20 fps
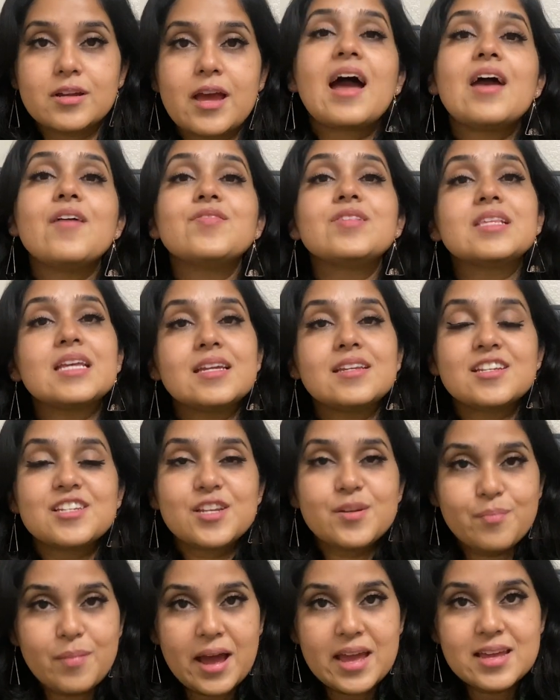I've seen it
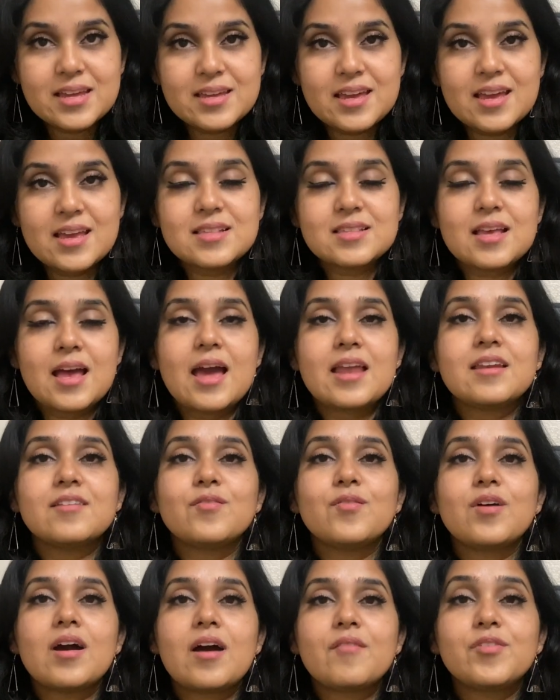in my case
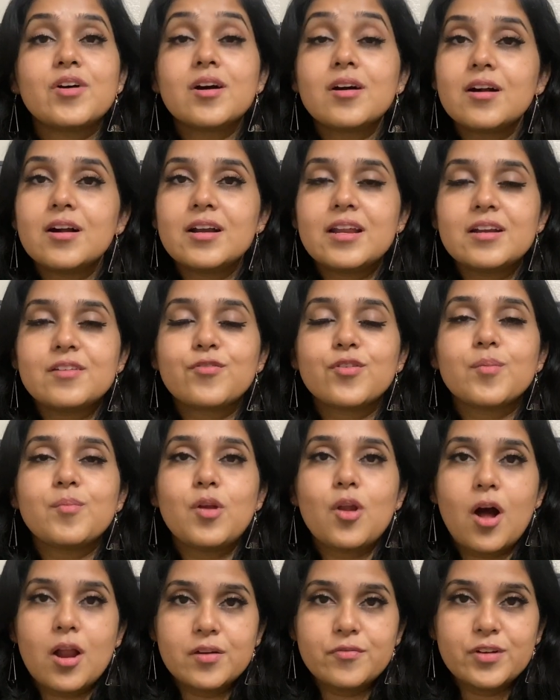and I've heard it from a
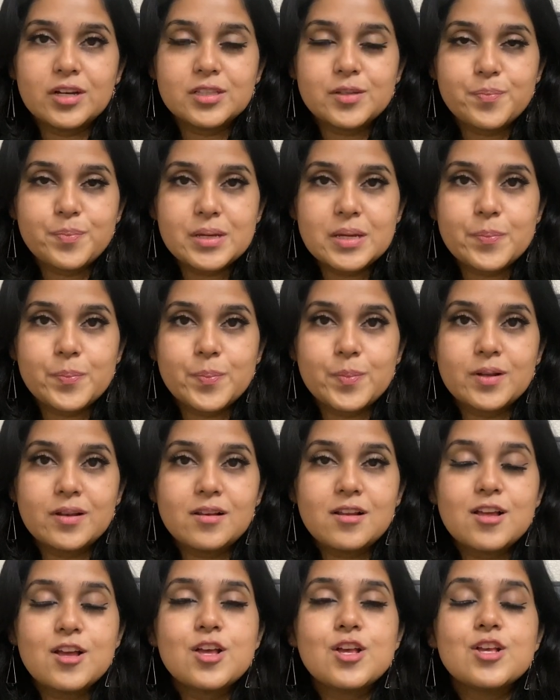lot of other people.